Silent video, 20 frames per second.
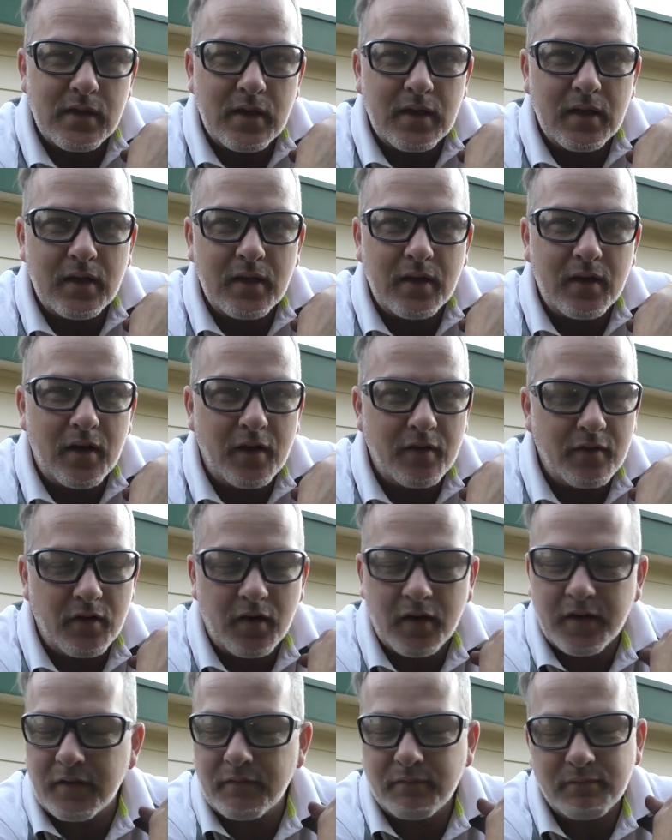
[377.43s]
Uh, I,
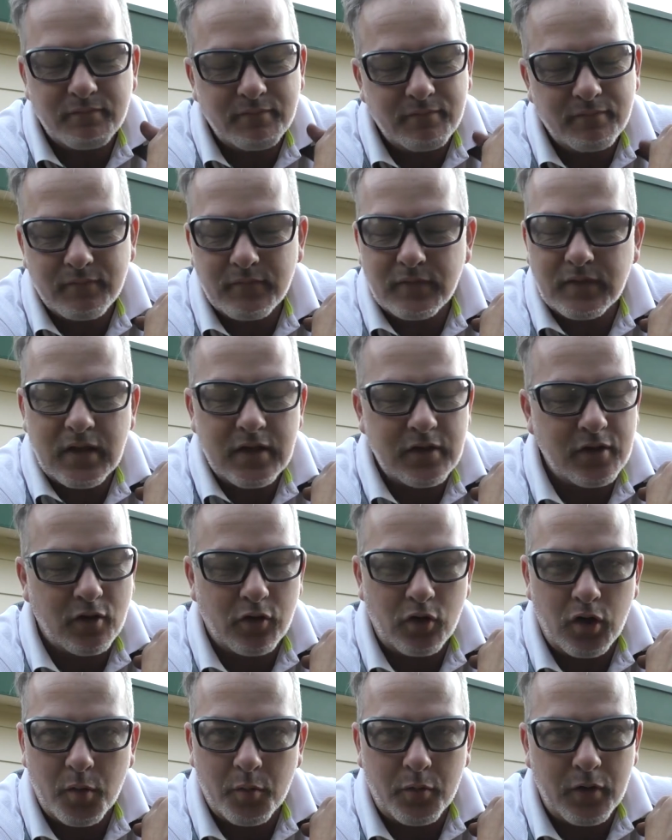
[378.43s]
I, can tend to
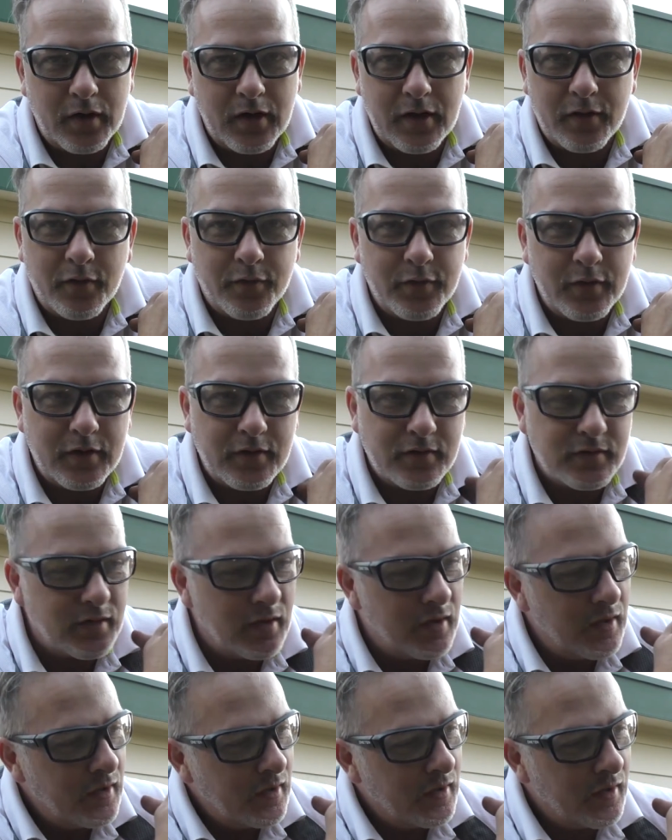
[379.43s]
climb around other things,
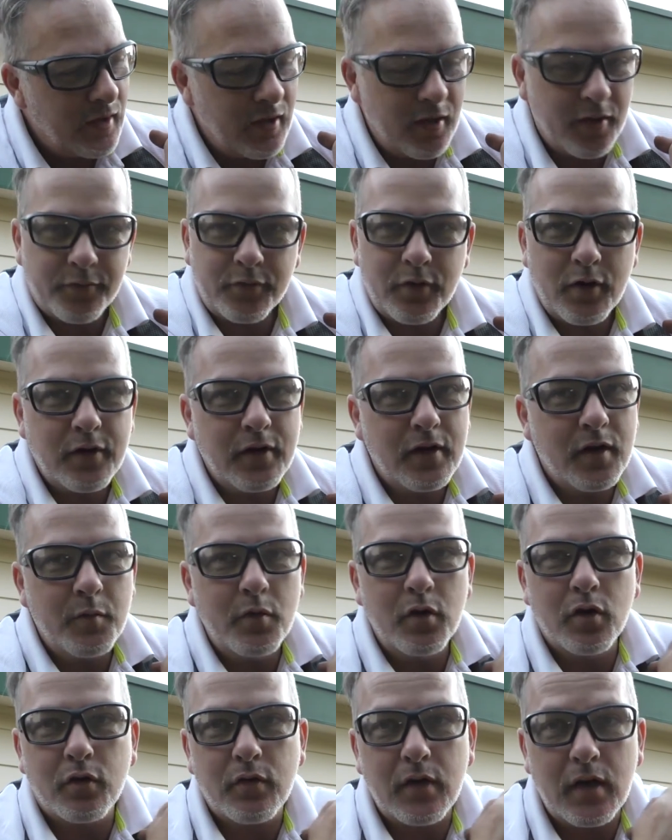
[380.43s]
uh, throw down a
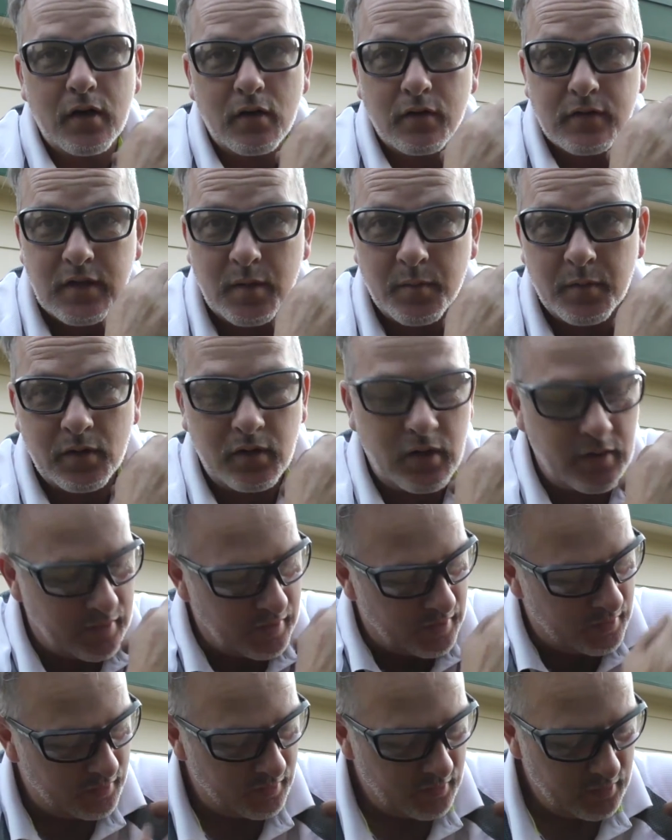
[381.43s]
milk crate or something like
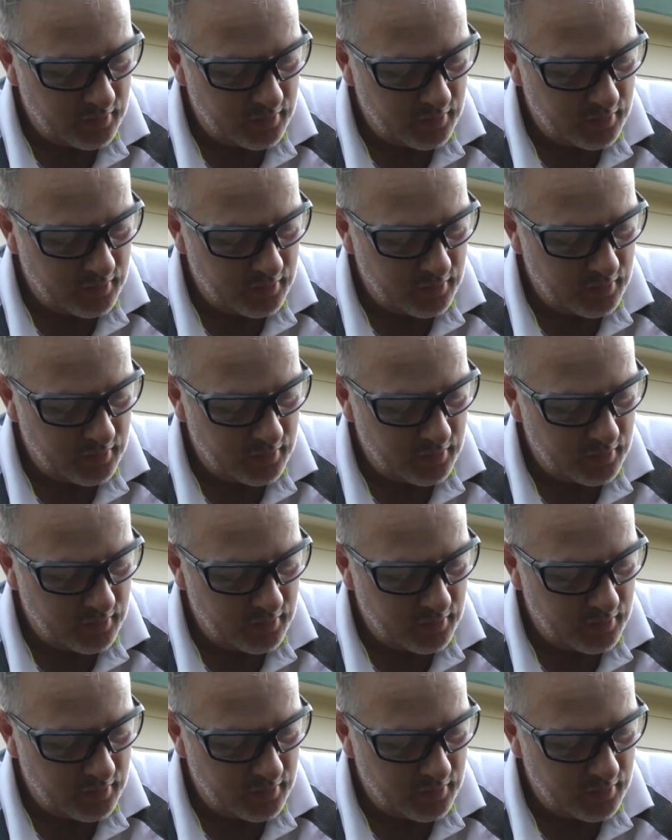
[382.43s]
that.